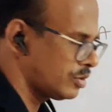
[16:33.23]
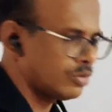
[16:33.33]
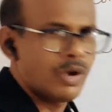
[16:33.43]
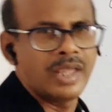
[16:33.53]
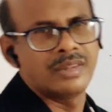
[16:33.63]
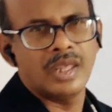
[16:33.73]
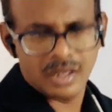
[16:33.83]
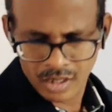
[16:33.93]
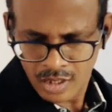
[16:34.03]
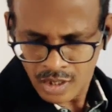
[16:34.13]
So I
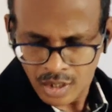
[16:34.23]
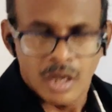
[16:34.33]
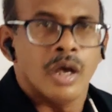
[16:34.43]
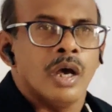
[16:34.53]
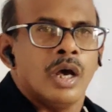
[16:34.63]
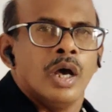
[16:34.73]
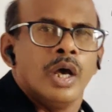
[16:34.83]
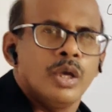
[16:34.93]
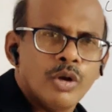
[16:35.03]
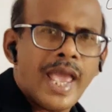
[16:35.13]
think
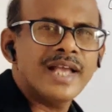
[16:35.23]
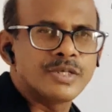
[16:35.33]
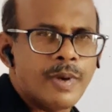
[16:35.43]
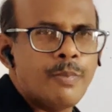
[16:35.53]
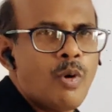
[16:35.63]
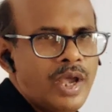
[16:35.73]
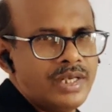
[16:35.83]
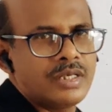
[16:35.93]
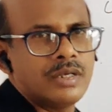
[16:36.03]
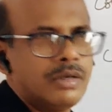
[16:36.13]
you catch my
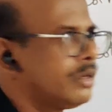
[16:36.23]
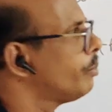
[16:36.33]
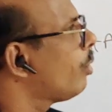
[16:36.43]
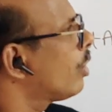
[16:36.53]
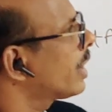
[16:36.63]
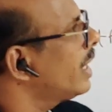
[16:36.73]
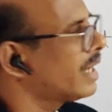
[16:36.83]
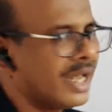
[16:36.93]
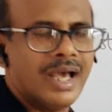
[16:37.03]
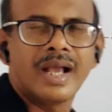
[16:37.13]
point.
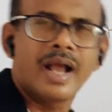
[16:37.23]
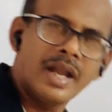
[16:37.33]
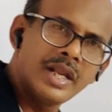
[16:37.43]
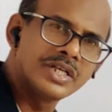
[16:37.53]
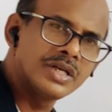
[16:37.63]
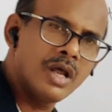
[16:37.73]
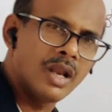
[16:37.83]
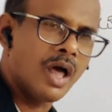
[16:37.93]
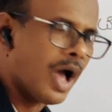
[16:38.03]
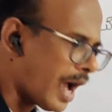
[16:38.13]
Important
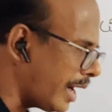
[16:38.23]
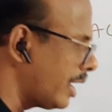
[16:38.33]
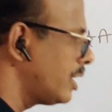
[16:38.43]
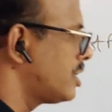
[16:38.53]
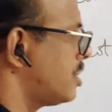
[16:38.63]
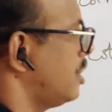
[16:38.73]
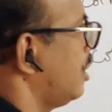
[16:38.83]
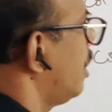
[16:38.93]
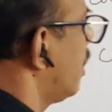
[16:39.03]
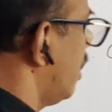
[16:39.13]
conditional
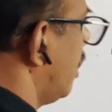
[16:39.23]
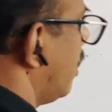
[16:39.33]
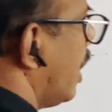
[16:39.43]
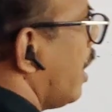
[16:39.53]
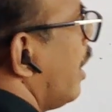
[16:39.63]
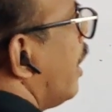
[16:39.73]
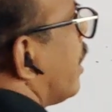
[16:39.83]
identity in a